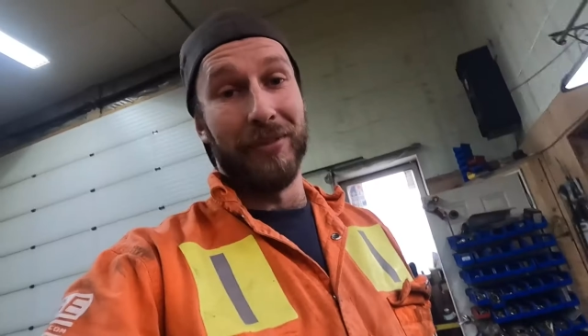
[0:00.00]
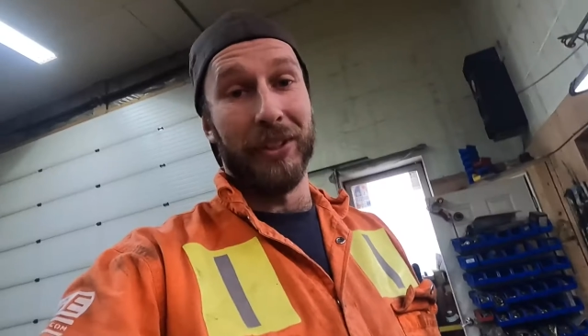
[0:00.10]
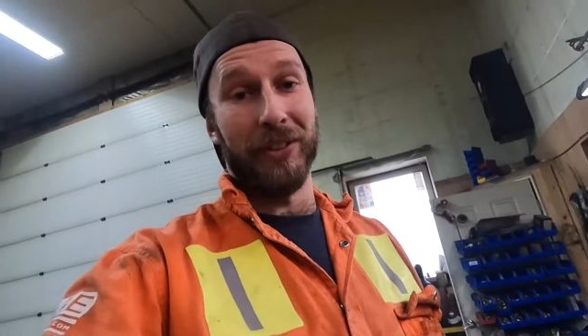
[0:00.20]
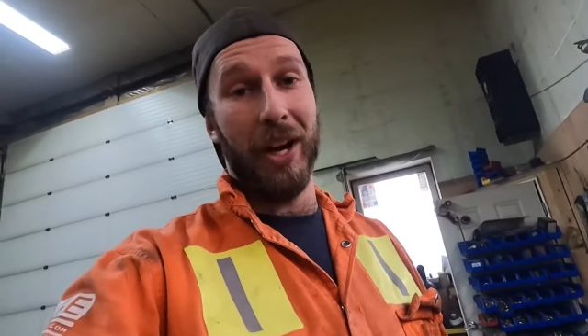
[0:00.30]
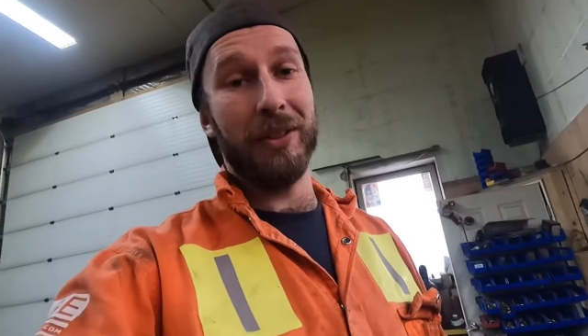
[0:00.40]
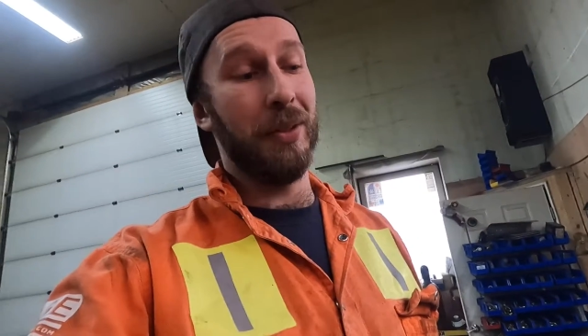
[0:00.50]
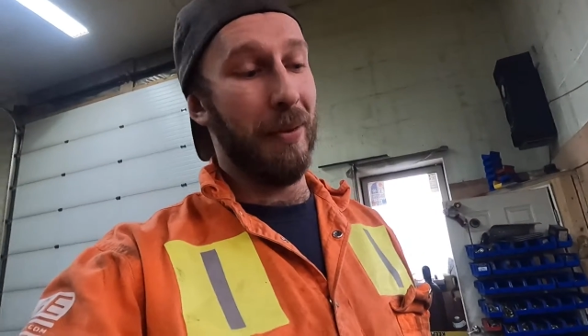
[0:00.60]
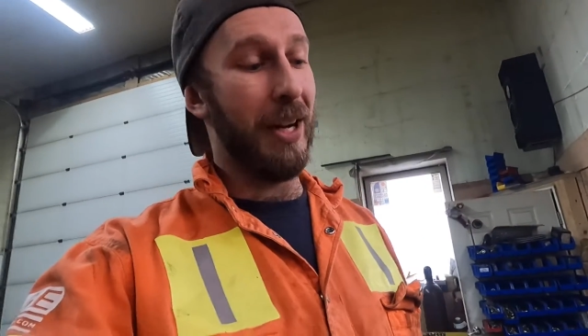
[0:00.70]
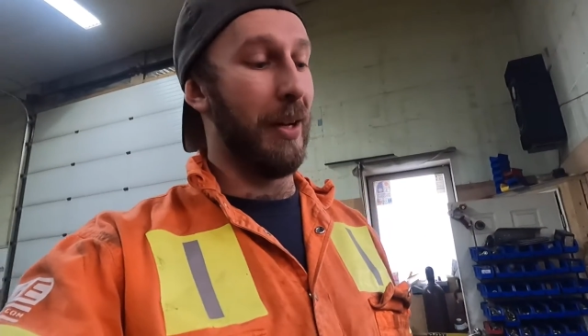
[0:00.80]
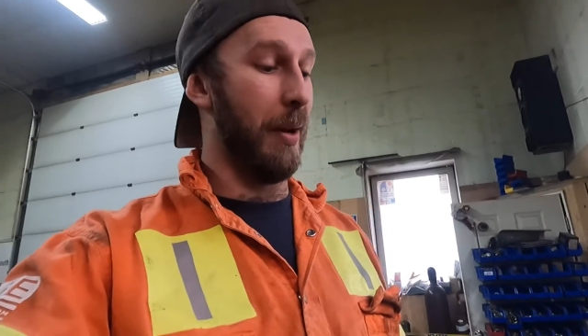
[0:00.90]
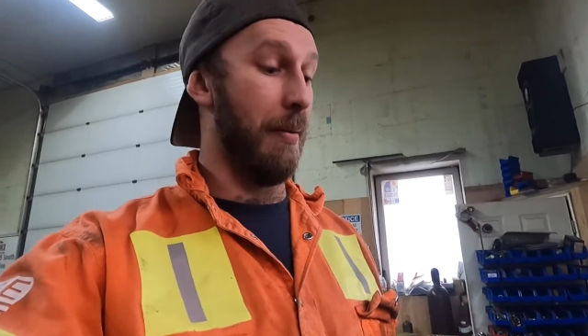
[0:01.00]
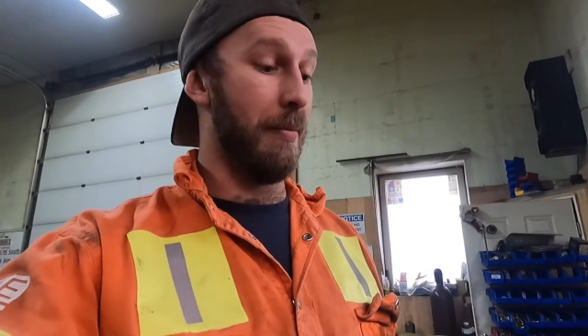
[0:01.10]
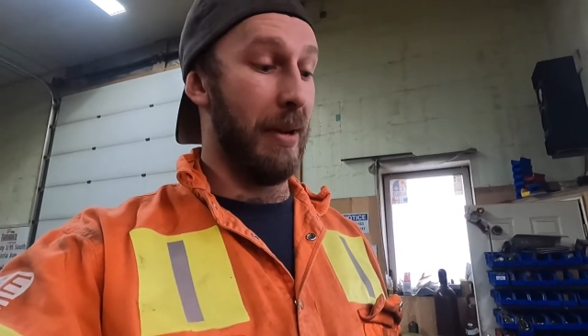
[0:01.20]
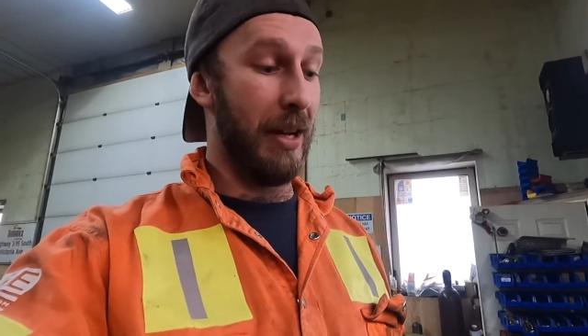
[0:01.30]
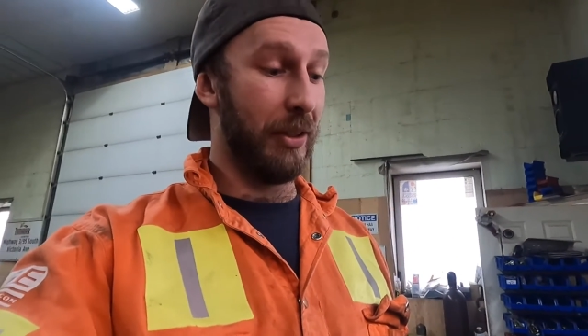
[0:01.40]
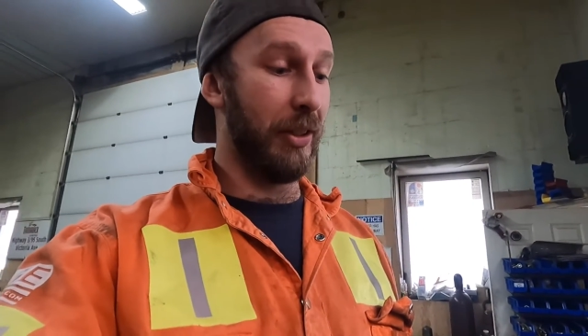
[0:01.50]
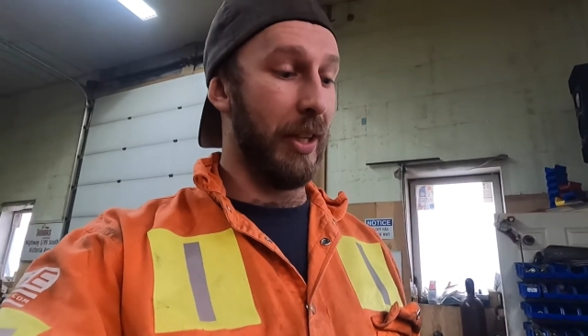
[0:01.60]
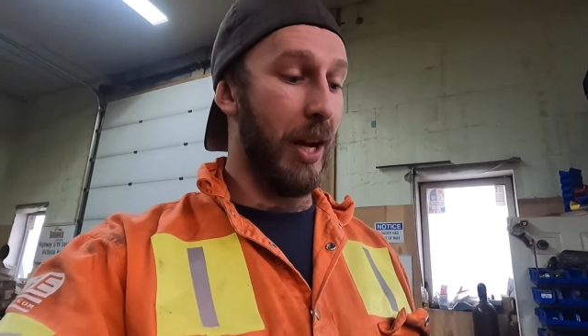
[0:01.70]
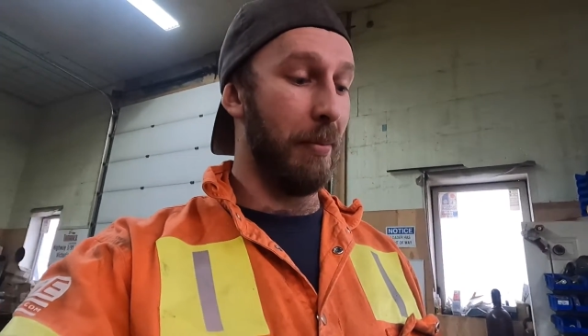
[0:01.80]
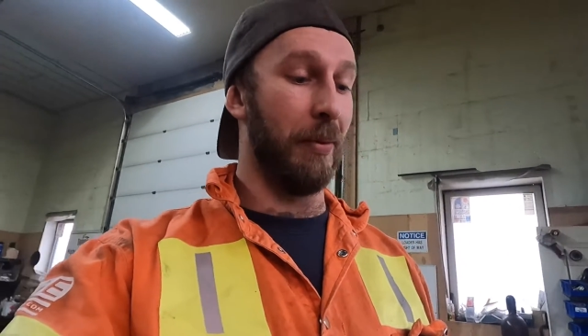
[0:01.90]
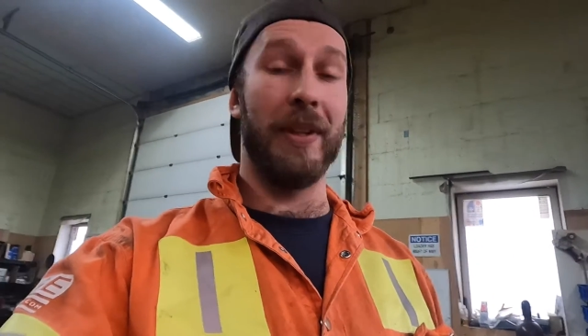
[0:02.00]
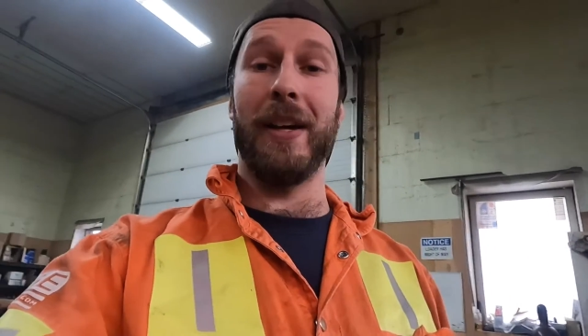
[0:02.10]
it's not too bad. I'm actually happy with